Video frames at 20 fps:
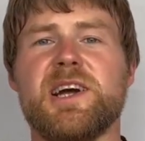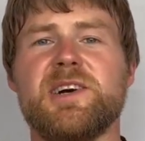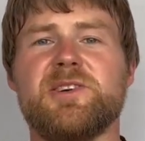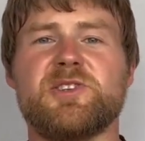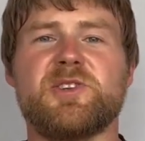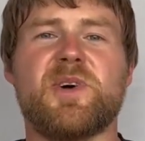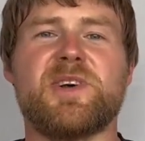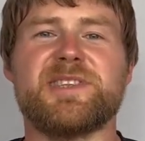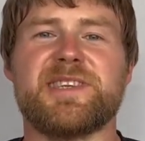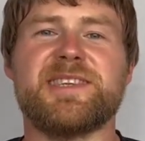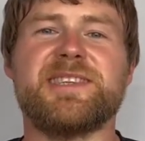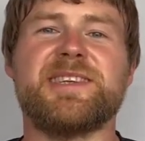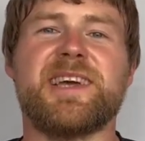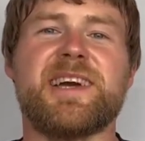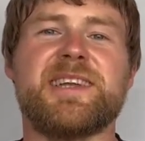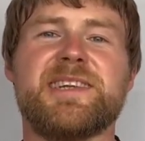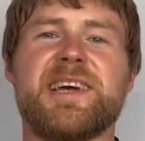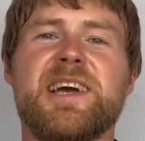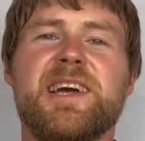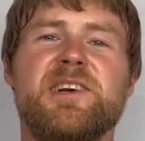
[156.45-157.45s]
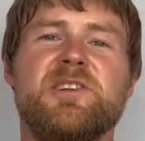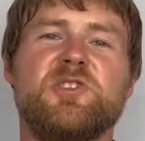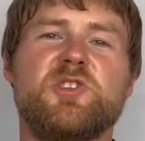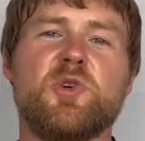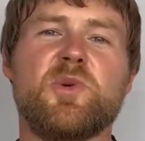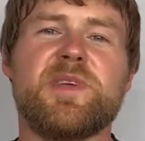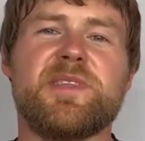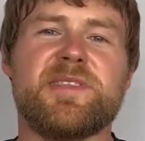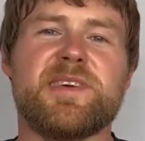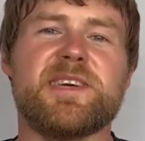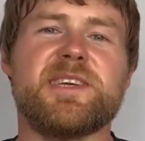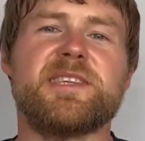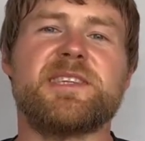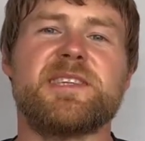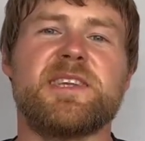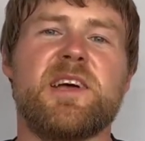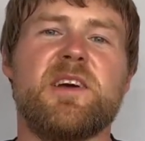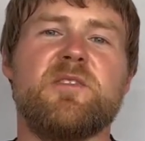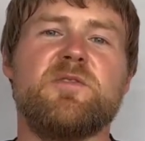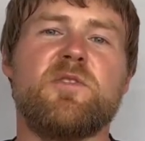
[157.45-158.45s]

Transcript: So as I said, doing this